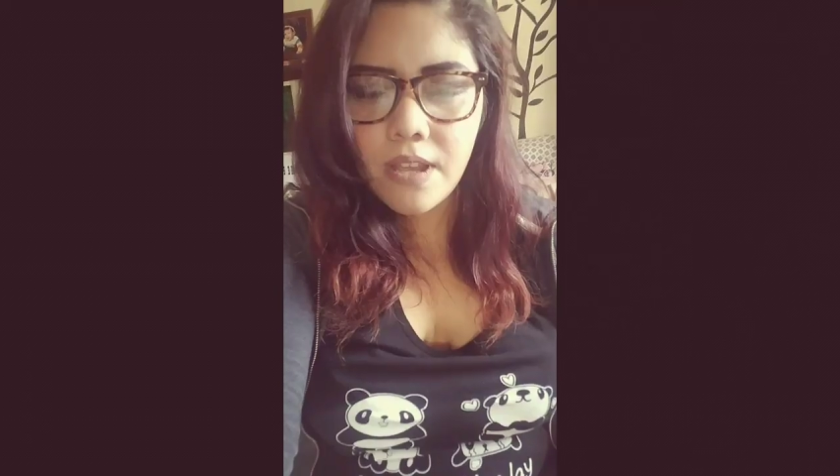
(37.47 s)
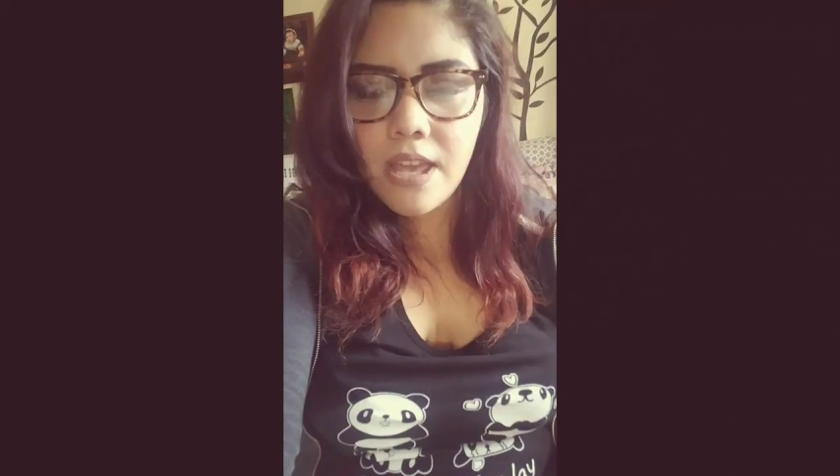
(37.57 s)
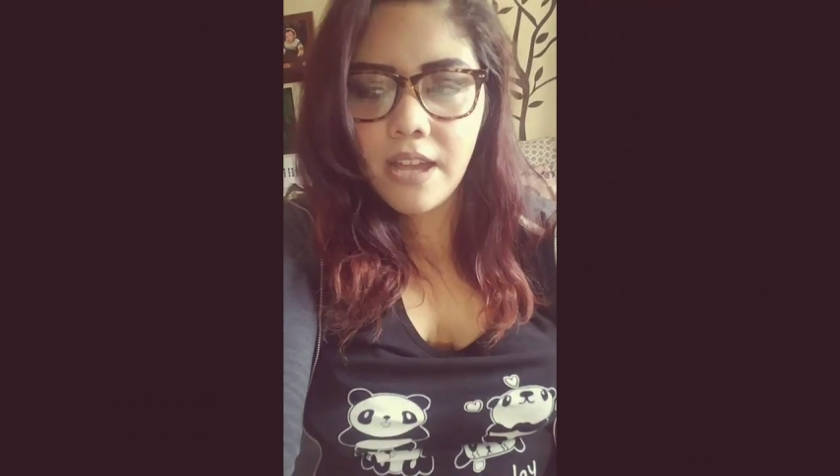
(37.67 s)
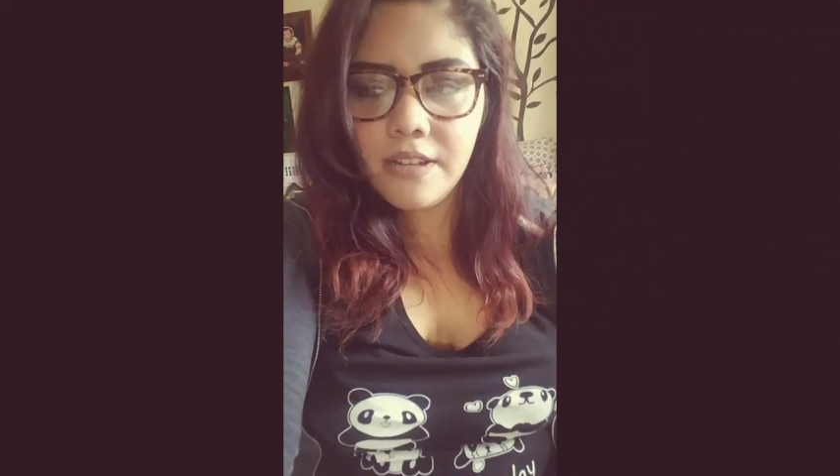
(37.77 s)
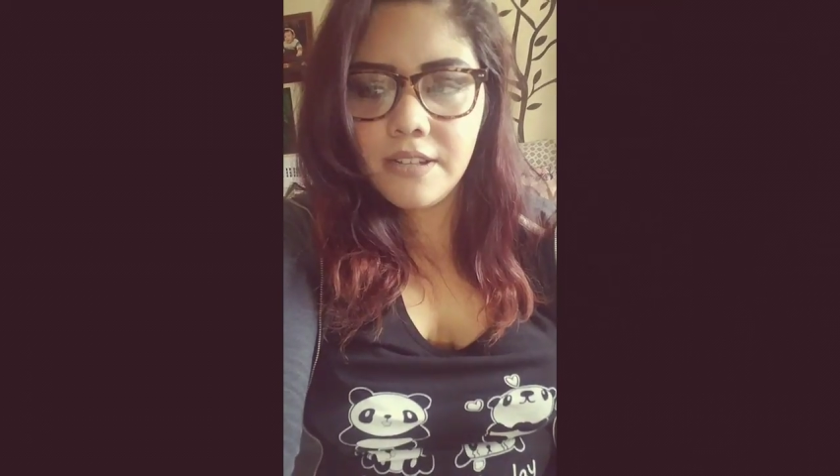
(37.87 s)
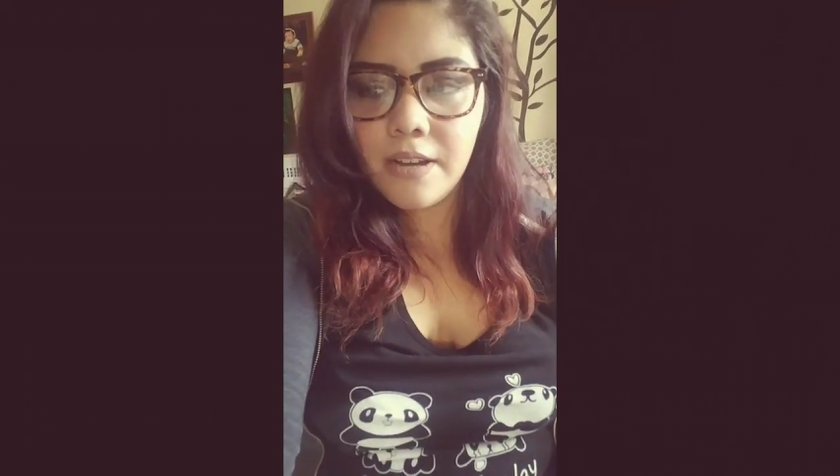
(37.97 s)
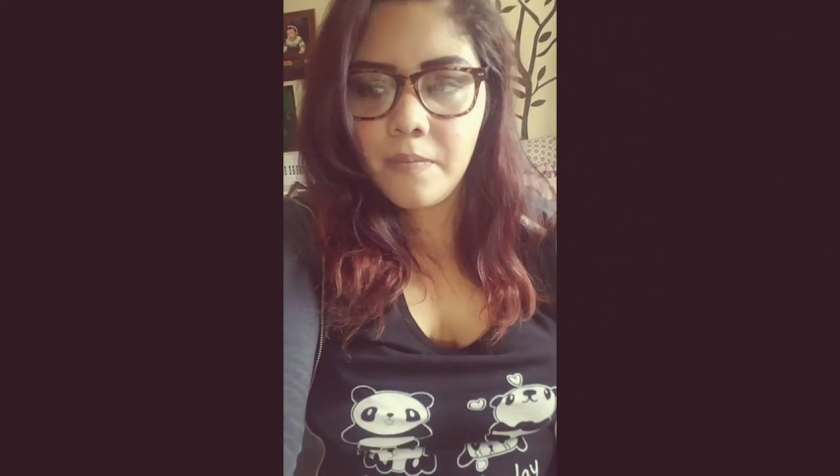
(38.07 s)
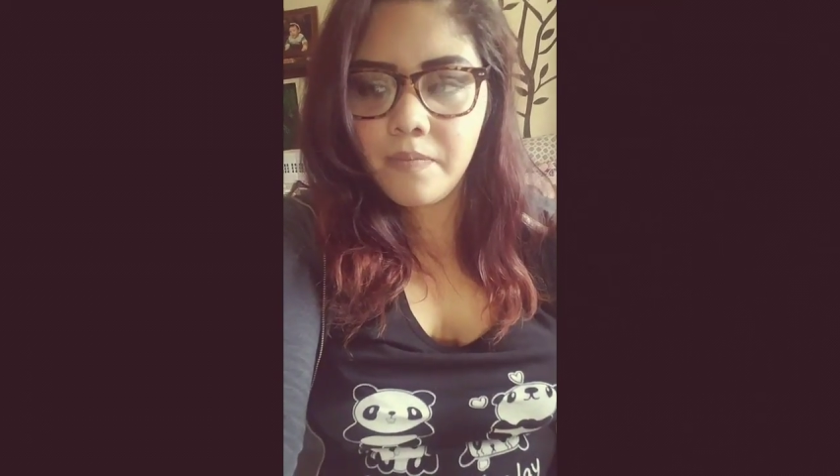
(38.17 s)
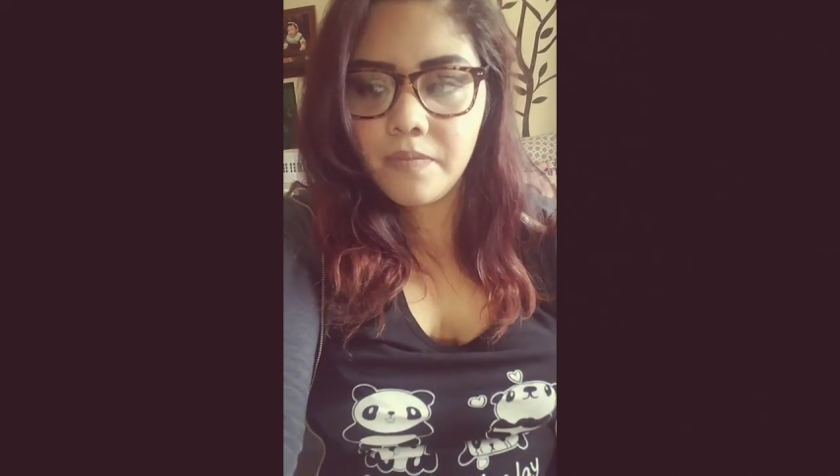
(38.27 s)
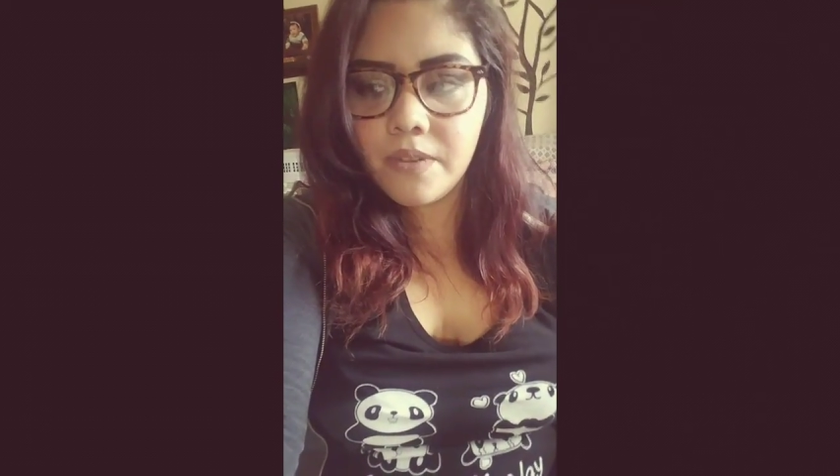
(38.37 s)
and
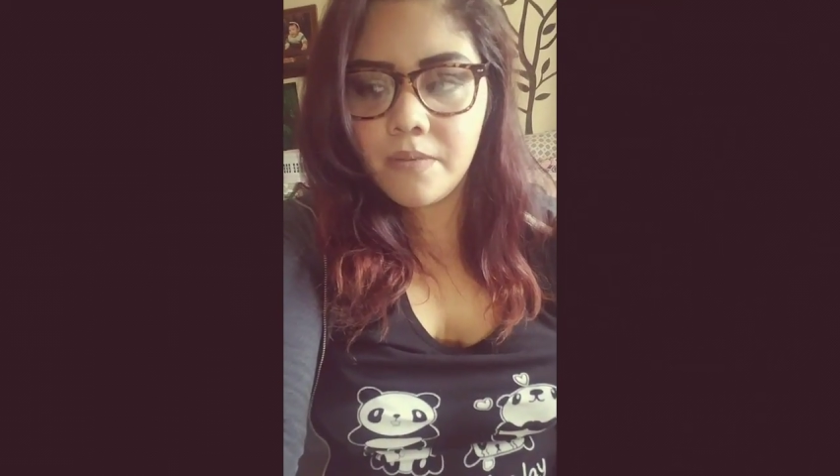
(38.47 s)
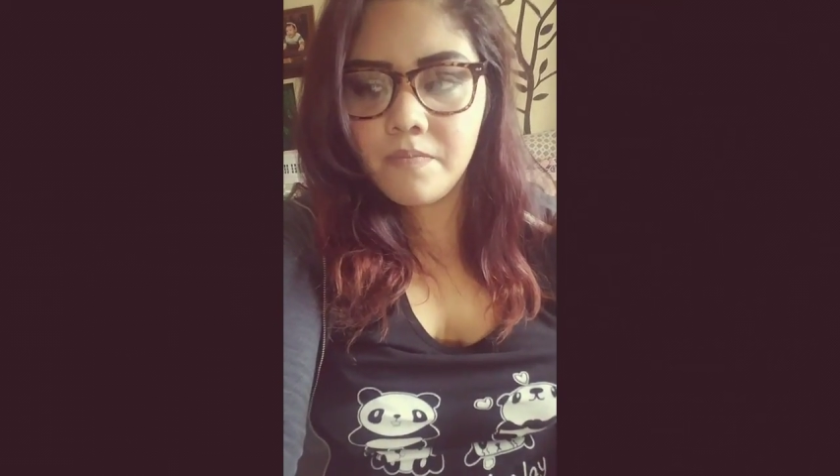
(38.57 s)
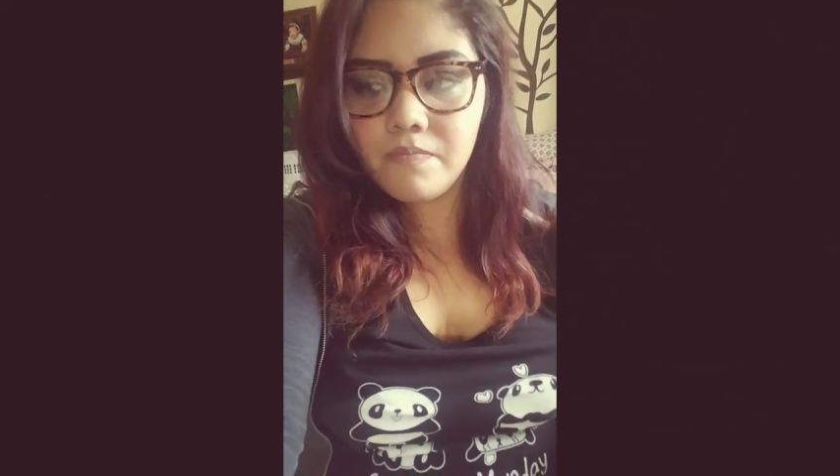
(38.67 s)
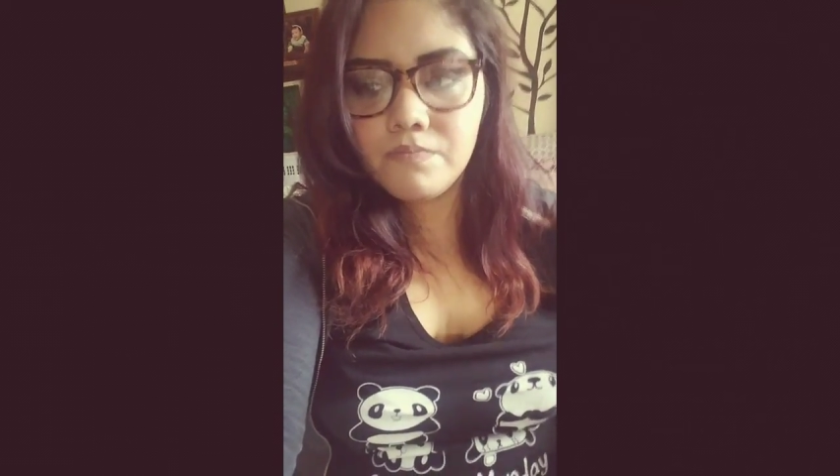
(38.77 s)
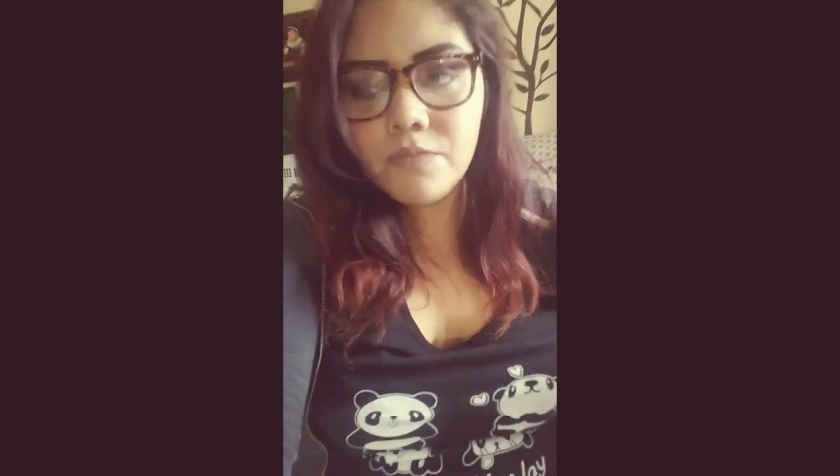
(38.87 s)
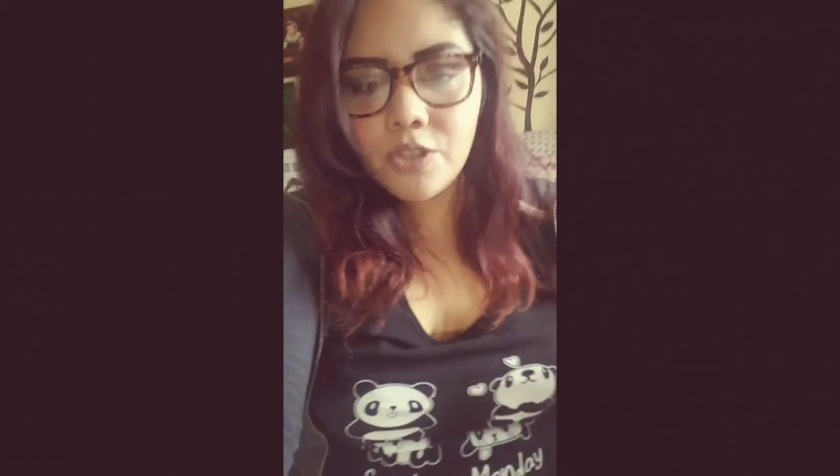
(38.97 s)
um, I'm